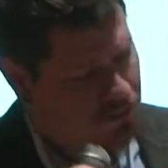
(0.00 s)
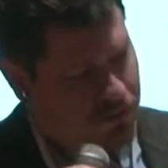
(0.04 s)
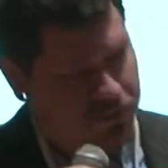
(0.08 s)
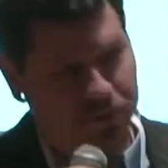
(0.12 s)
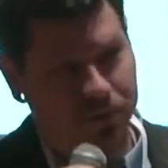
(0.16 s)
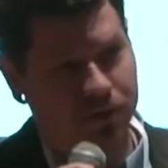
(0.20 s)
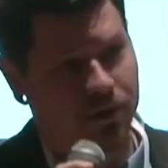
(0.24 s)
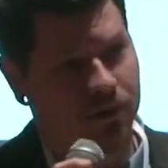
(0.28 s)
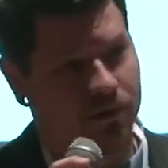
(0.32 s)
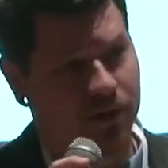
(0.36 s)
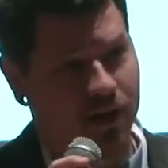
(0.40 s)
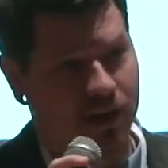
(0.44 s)
which
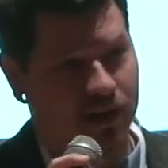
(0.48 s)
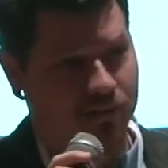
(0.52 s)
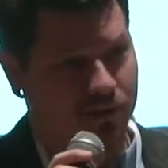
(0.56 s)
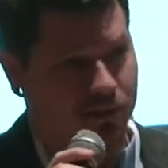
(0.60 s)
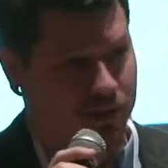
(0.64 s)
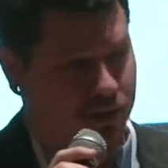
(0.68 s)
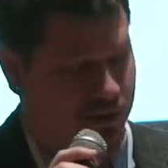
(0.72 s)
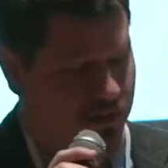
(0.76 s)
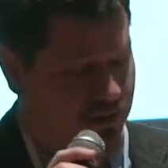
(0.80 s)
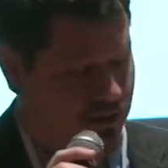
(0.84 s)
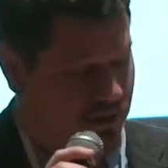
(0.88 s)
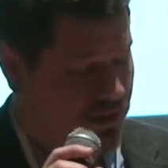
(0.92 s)
we don't have
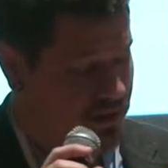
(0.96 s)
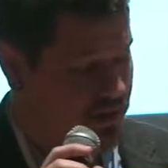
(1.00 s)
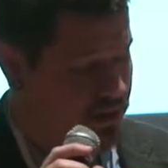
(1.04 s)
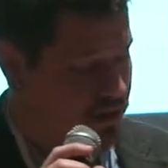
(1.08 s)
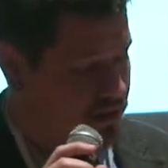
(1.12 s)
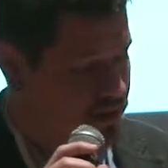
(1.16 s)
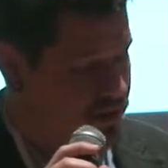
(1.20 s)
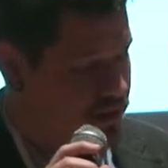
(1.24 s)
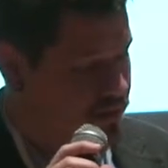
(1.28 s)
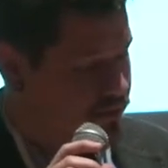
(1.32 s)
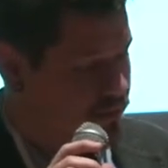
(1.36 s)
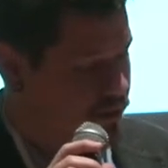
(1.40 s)

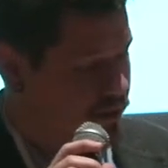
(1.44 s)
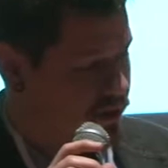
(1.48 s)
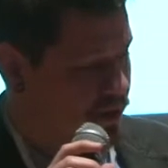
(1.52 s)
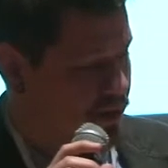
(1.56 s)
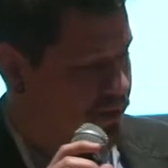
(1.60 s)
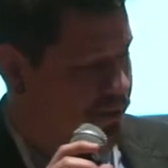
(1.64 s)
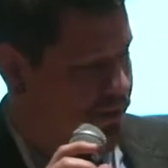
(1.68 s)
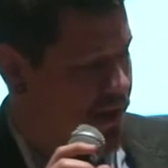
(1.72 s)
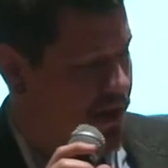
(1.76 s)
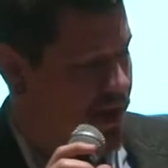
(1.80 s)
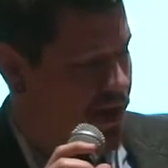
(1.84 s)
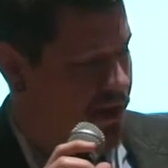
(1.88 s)
a simple
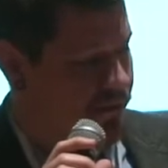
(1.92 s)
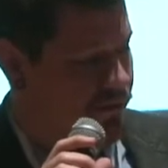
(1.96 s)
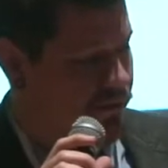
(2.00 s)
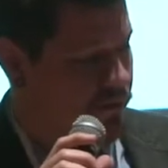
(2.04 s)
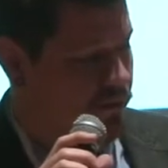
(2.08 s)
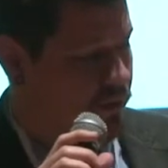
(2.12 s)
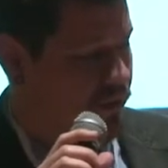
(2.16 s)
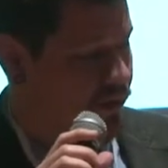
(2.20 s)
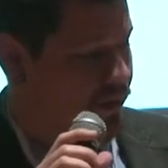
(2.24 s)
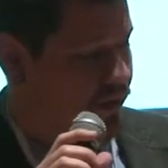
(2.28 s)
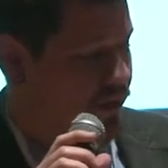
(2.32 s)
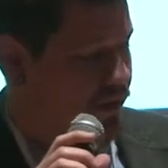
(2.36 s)
API
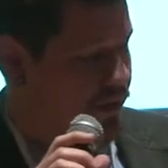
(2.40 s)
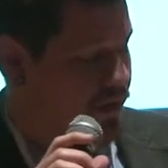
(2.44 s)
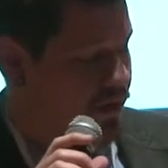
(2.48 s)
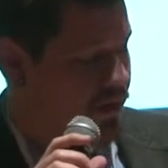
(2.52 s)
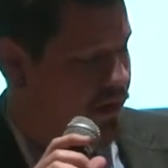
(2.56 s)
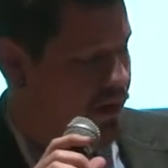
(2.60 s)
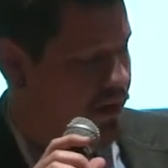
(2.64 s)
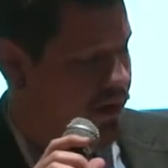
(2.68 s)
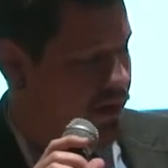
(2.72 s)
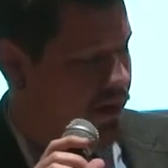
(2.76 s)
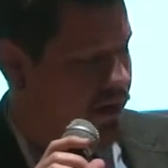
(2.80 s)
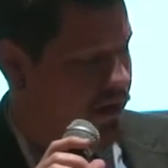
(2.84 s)
for,
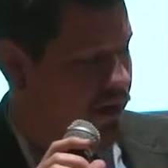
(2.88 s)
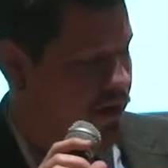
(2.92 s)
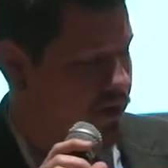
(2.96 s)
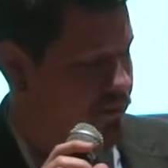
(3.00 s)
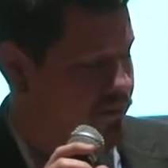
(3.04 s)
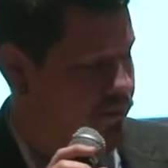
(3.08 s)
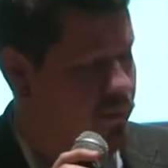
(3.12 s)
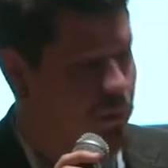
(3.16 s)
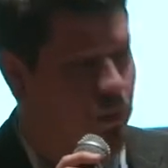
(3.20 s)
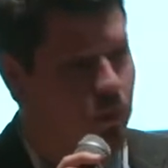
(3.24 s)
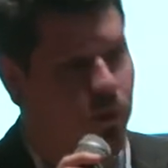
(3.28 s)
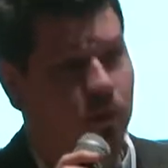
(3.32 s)

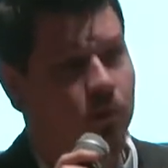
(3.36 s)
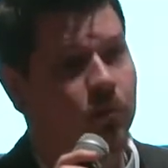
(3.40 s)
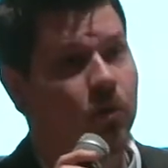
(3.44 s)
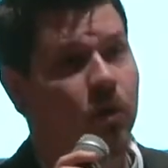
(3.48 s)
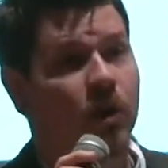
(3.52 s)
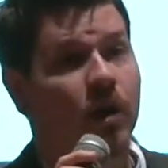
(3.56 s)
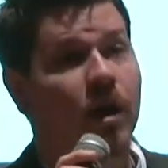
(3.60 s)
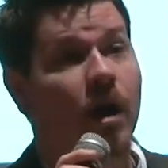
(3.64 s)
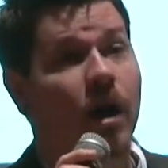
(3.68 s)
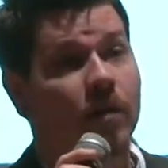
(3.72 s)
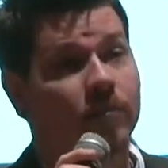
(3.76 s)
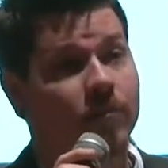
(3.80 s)
or a
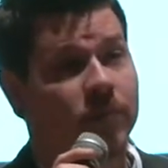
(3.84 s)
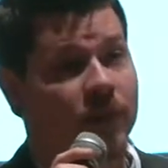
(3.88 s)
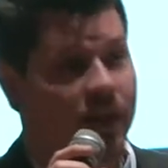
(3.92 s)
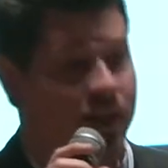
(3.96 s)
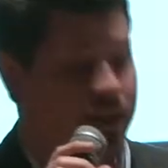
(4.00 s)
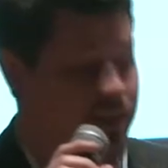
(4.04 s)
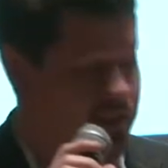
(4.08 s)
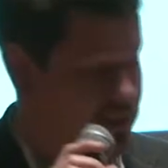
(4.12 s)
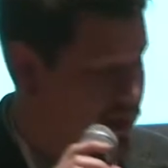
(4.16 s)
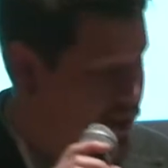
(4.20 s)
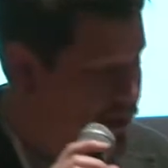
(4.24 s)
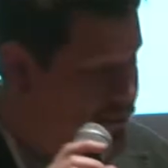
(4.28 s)
more
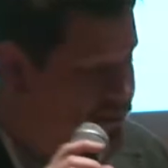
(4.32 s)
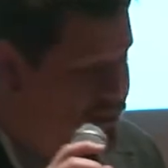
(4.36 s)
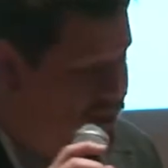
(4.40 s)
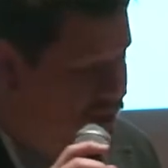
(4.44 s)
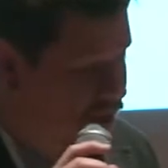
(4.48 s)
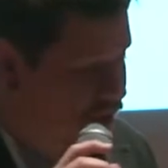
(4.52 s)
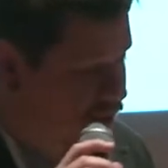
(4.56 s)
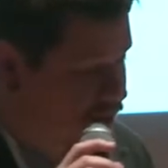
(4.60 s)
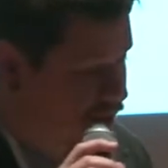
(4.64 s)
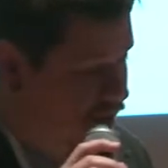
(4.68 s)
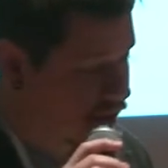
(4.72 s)
complex update